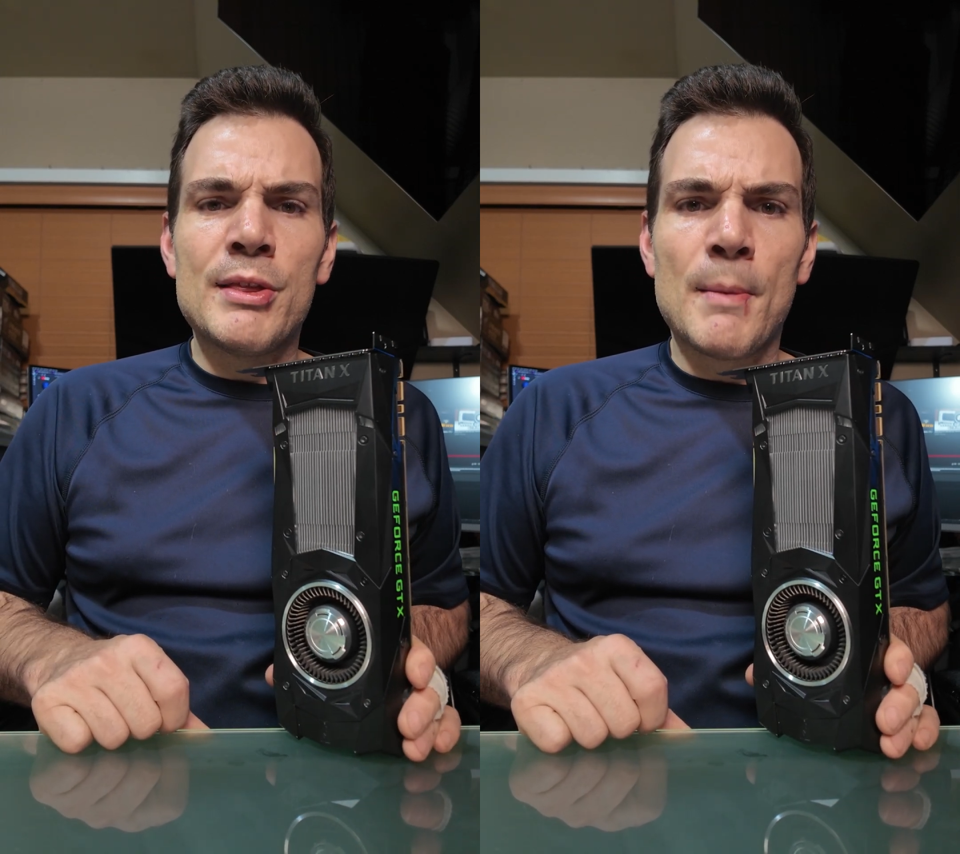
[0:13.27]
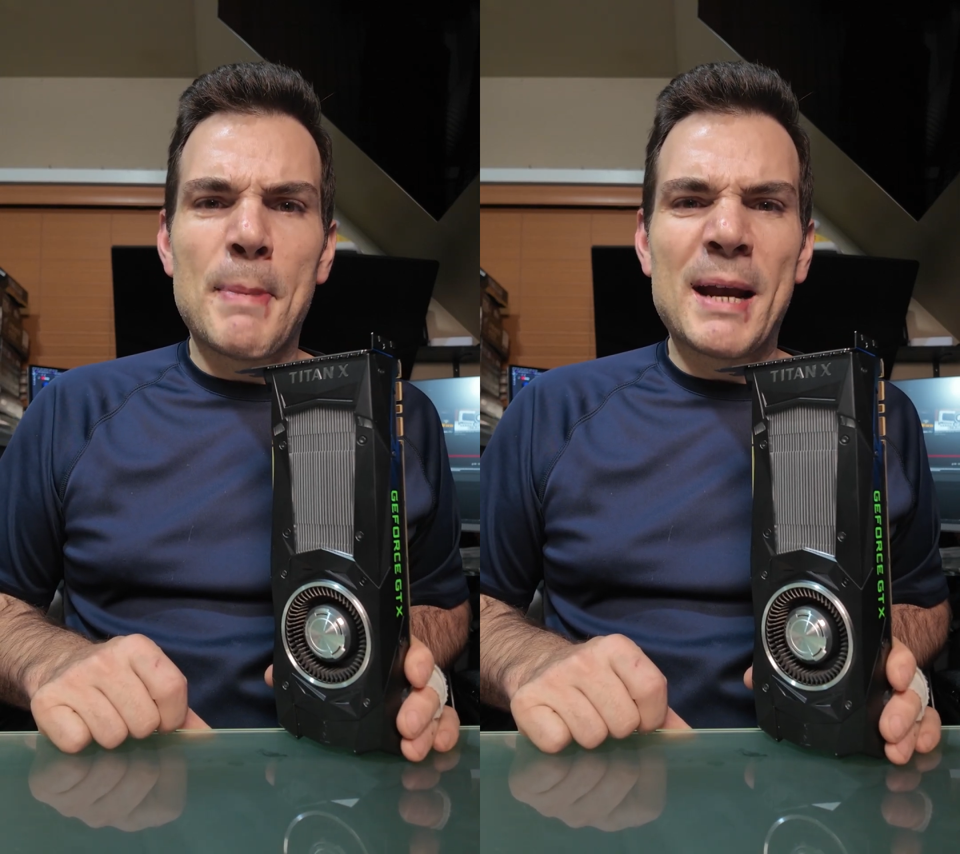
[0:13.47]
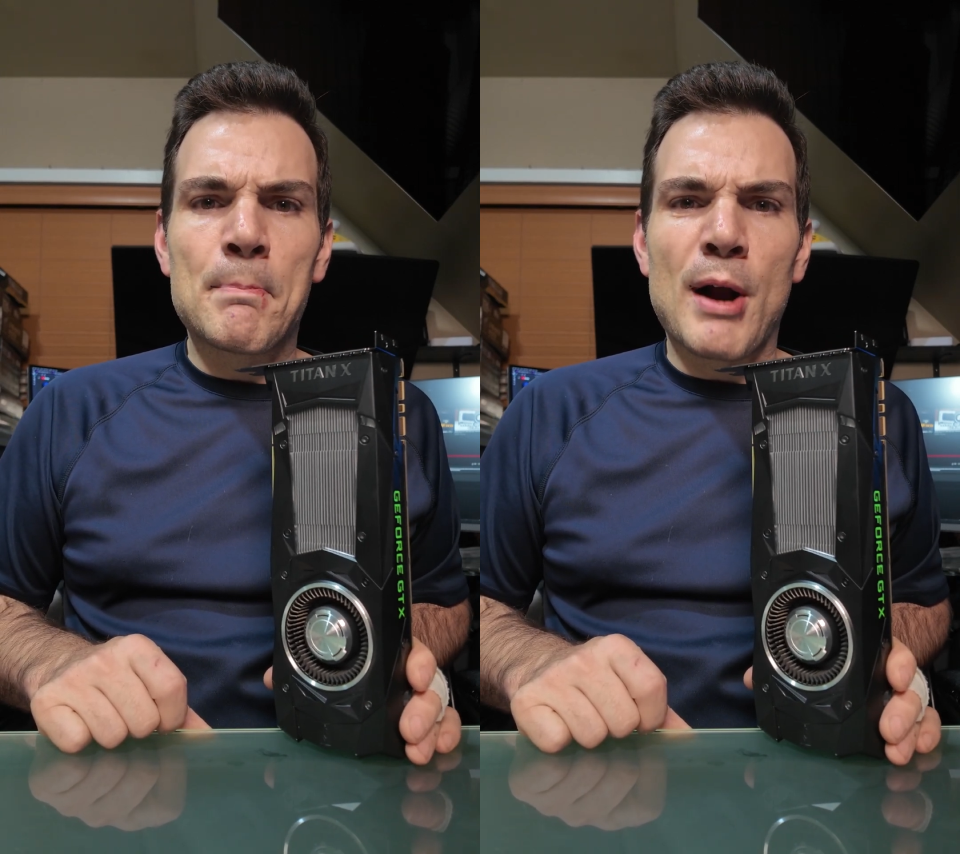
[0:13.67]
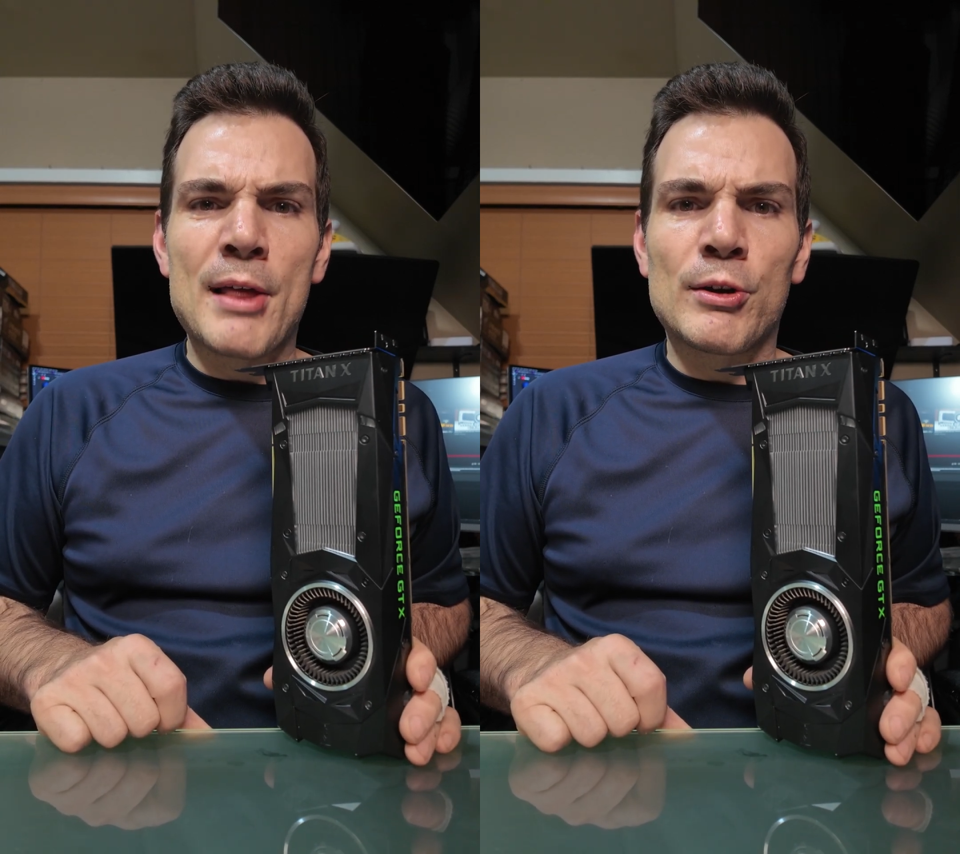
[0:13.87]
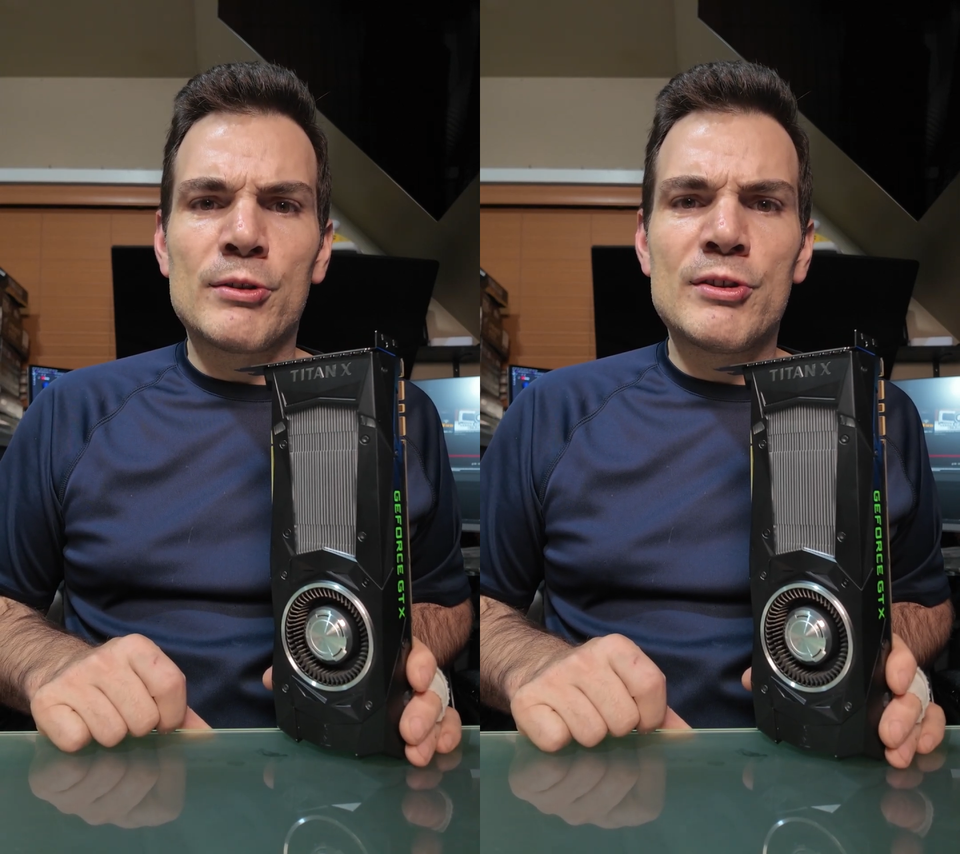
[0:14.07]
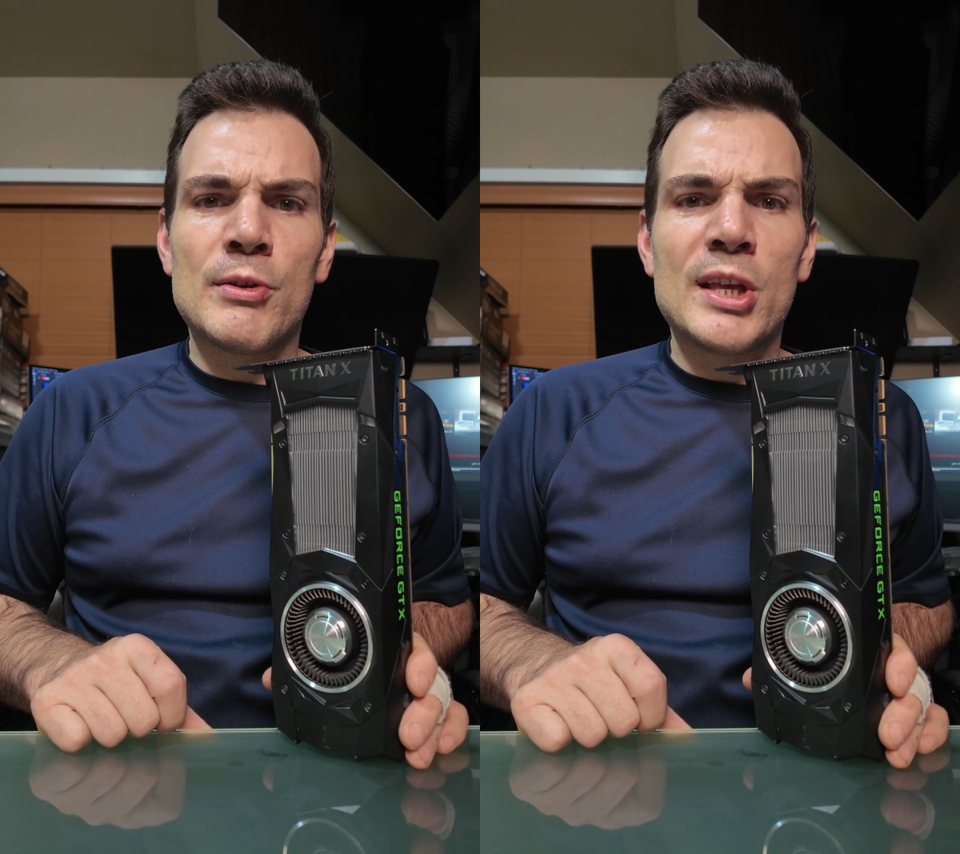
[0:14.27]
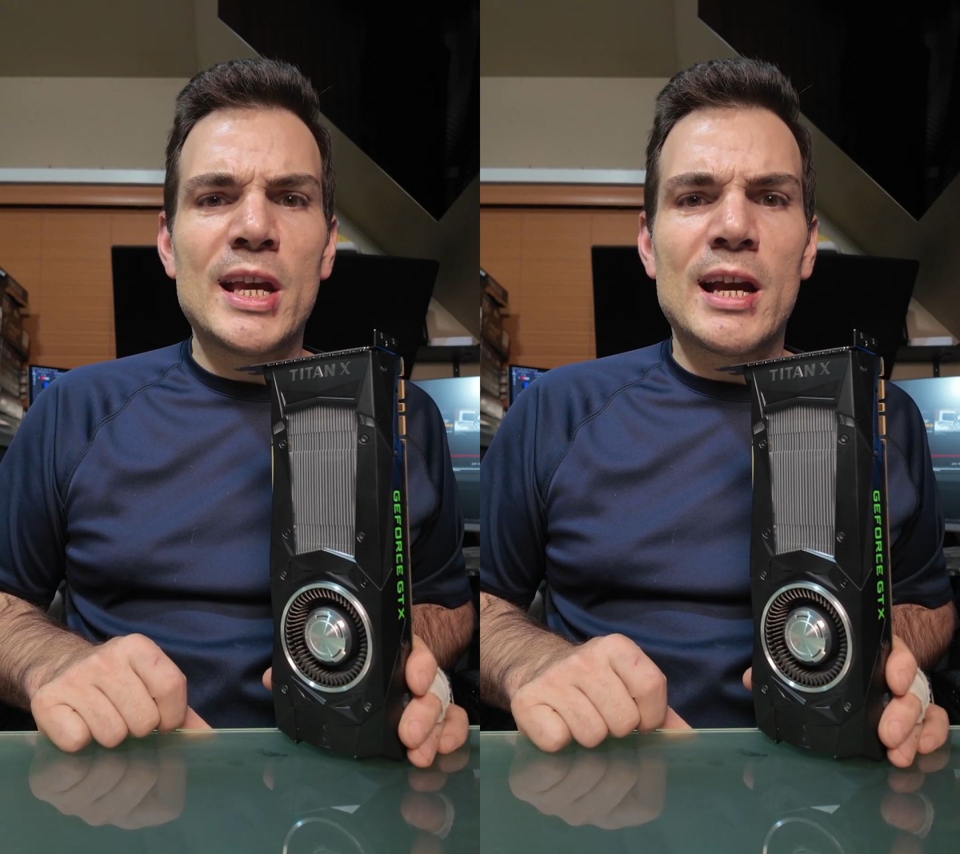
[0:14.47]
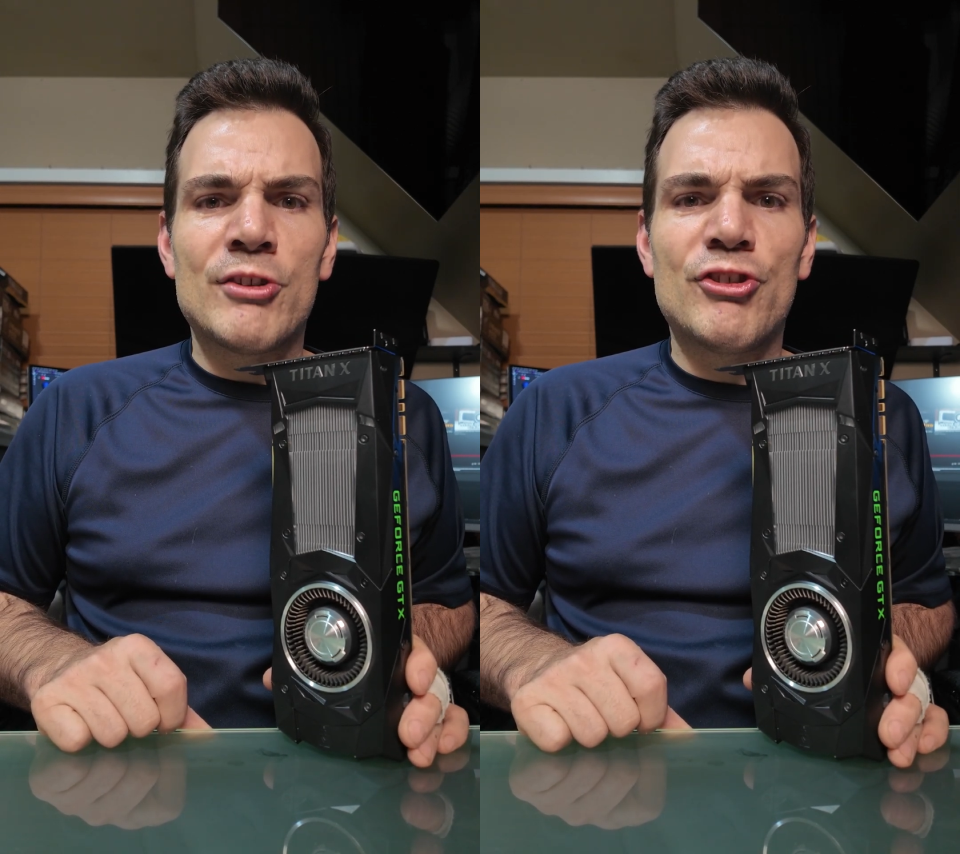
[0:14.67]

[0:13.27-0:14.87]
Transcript: the big brother to the